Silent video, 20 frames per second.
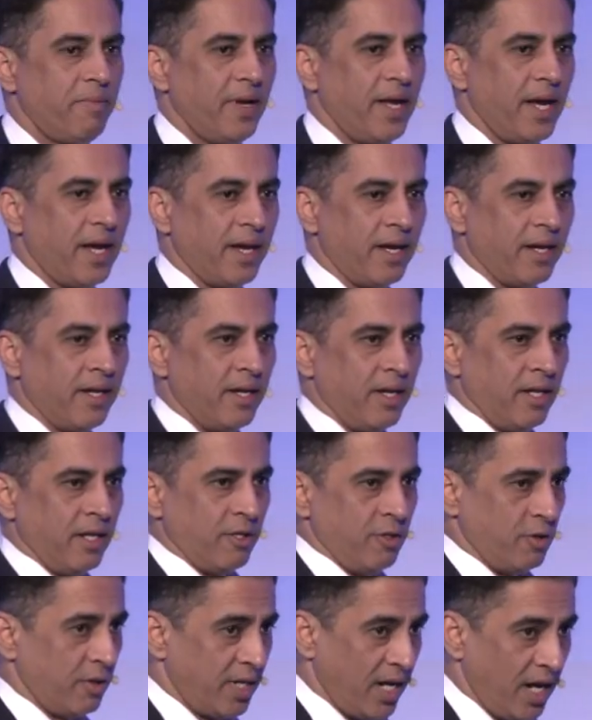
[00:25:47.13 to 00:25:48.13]
play.
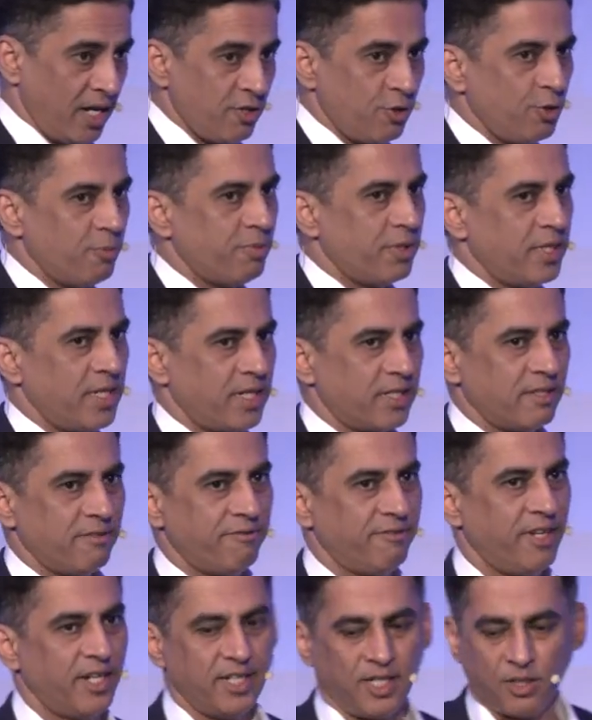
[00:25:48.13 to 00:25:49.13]
You can't do productive
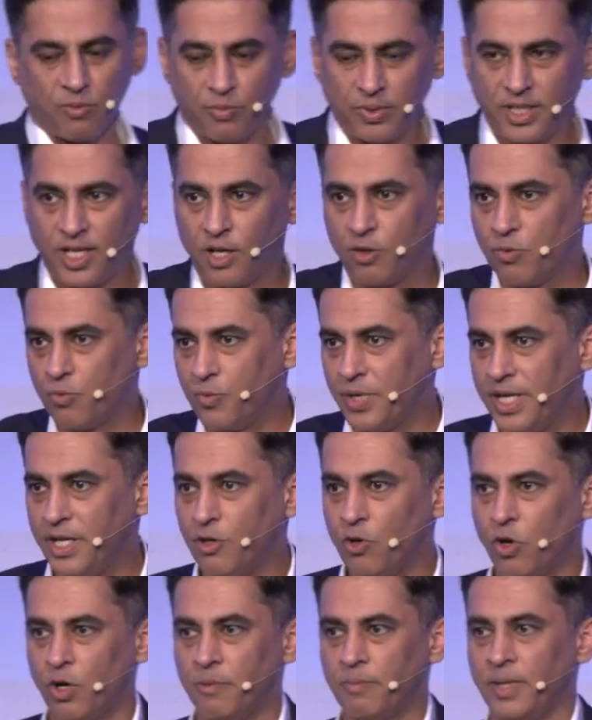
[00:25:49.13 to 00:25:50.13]
failure without
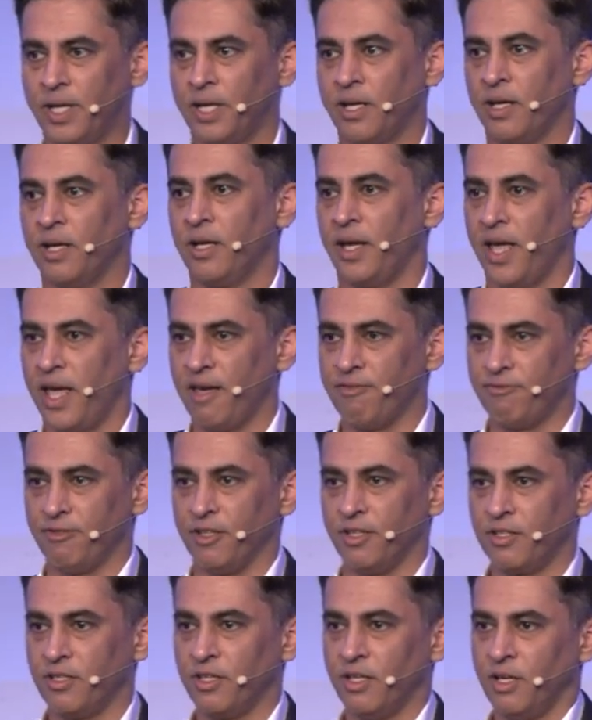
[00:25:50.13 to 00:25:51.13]
renorming
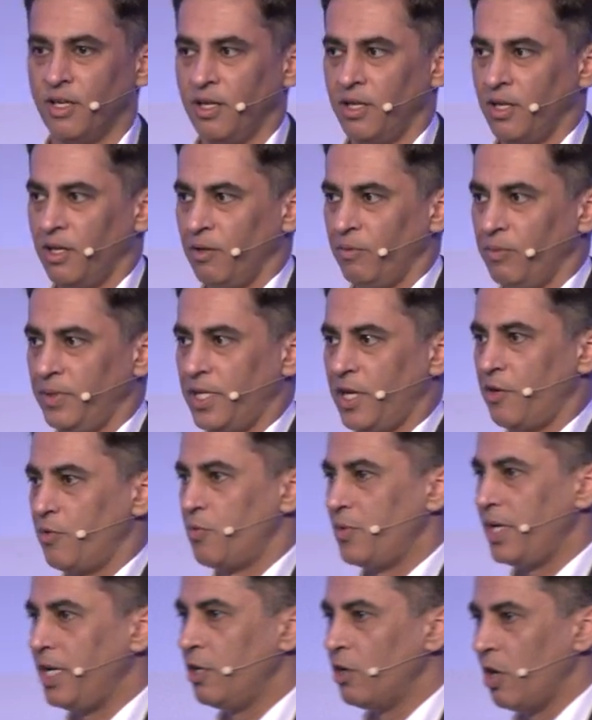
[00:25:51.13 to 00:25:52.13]
effort without
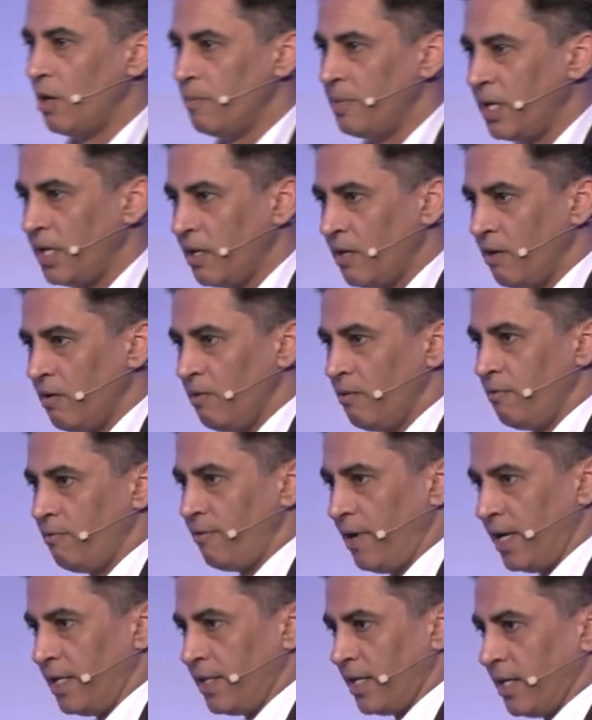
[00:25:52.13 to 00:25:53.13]
renorming
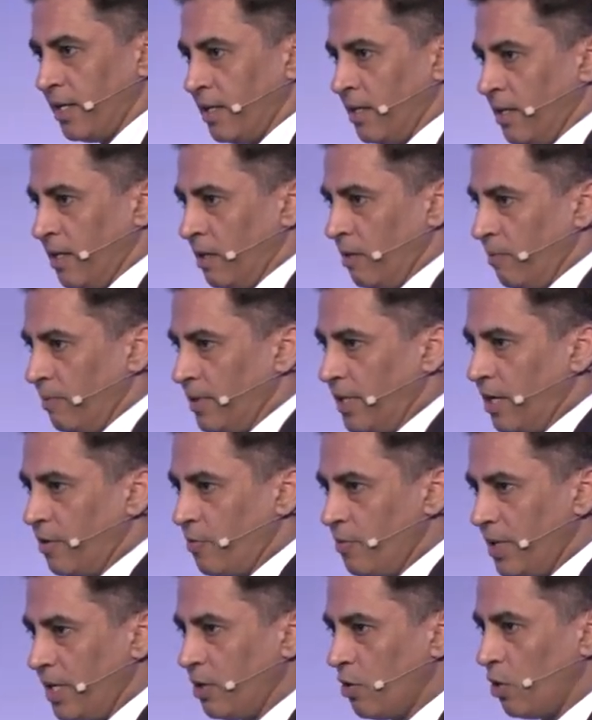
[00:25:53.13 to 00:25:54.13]
failure,
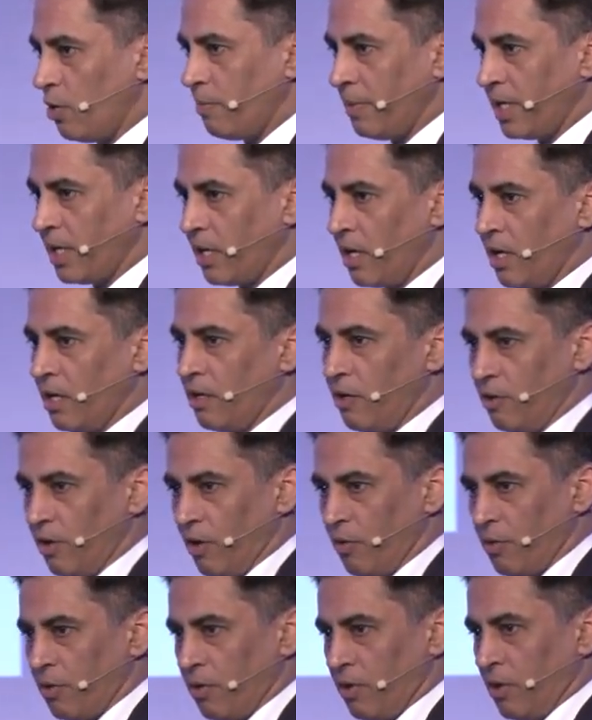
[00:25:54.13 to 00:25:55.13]
without renorming
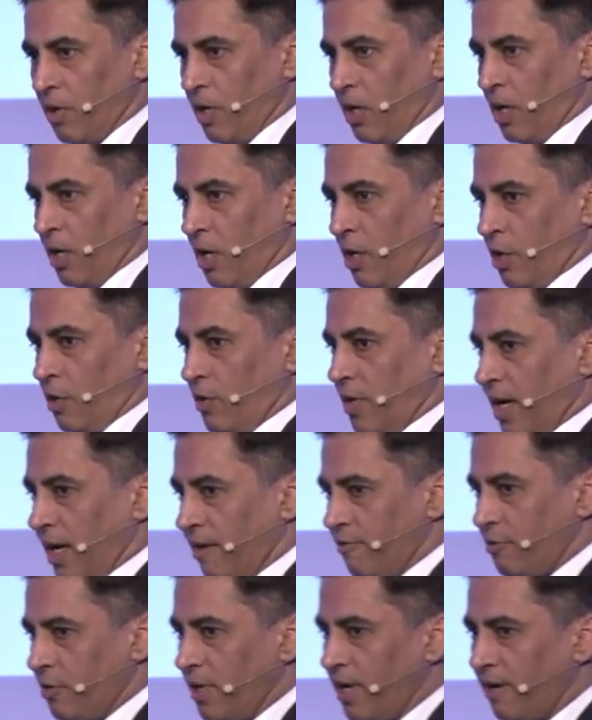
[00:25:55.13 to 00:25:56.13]
growth. You
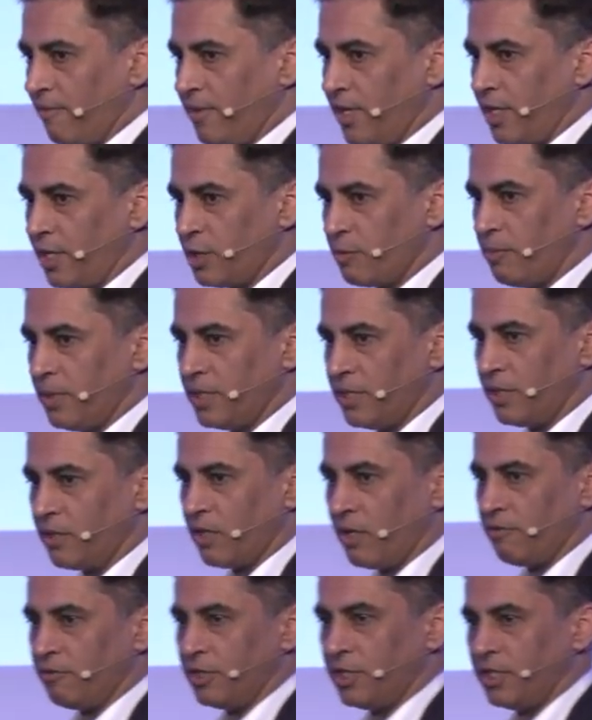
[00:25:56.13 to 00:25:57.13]
have to have that explicit
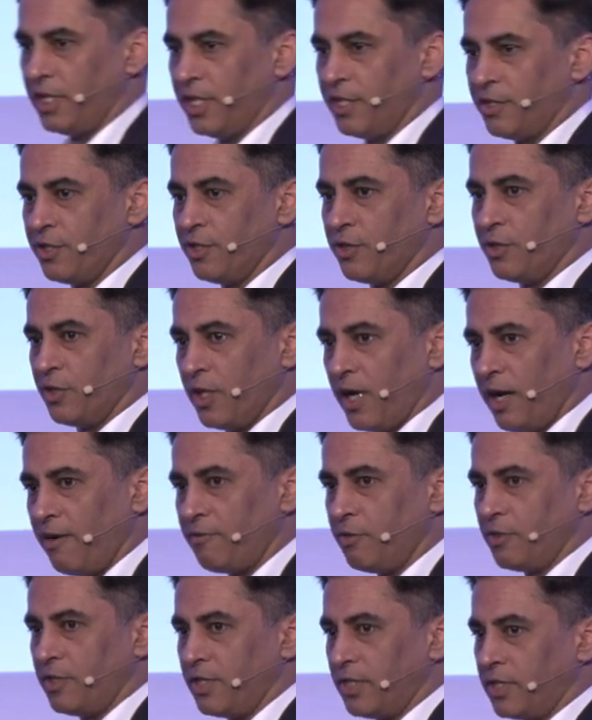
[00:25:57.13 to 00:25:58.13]
conversations. You
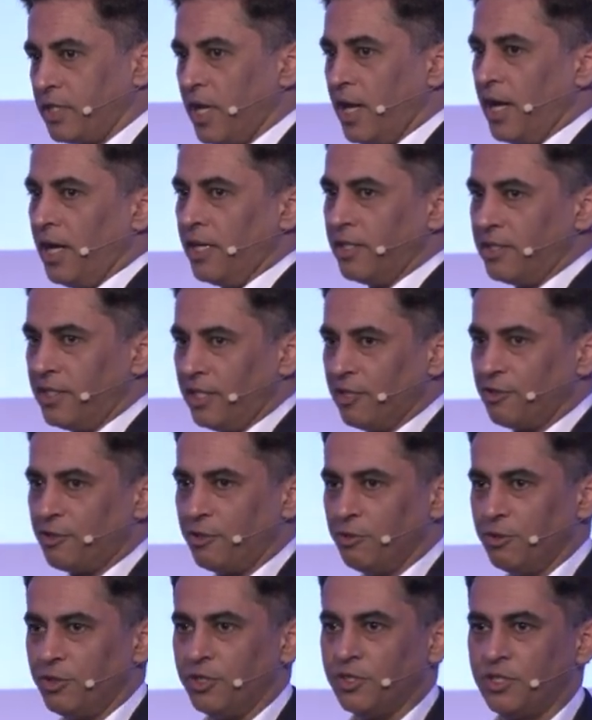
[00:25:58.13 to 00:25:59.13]
have to tell
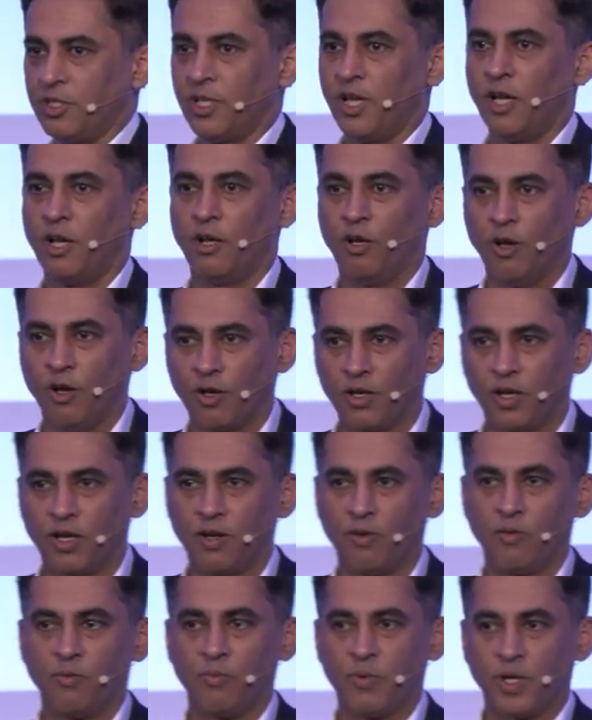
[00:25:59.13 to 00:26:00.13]
students, look,
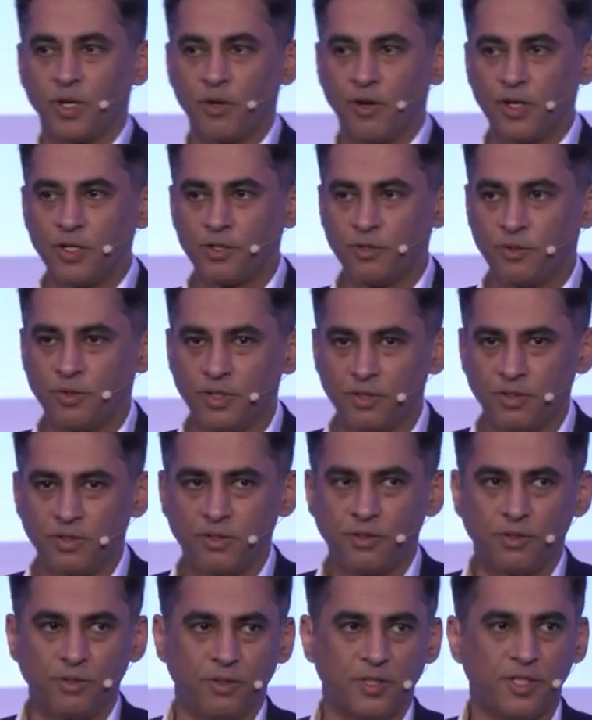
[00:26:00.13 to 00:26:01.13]
we're going to uh,
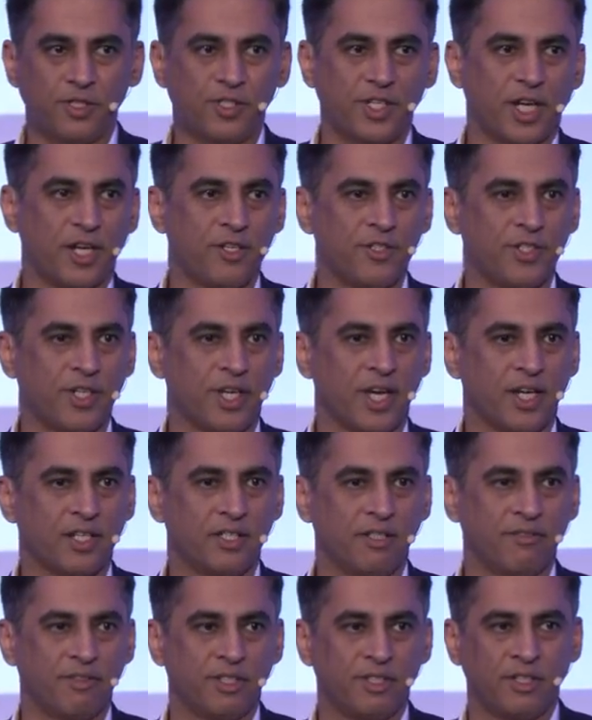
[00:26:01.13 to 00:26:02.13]
do this challenging
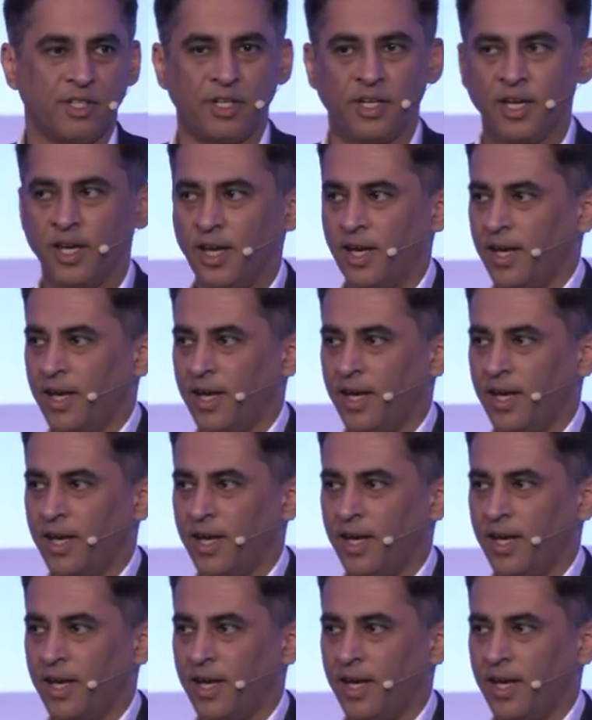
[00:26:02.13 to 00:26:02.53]
activity.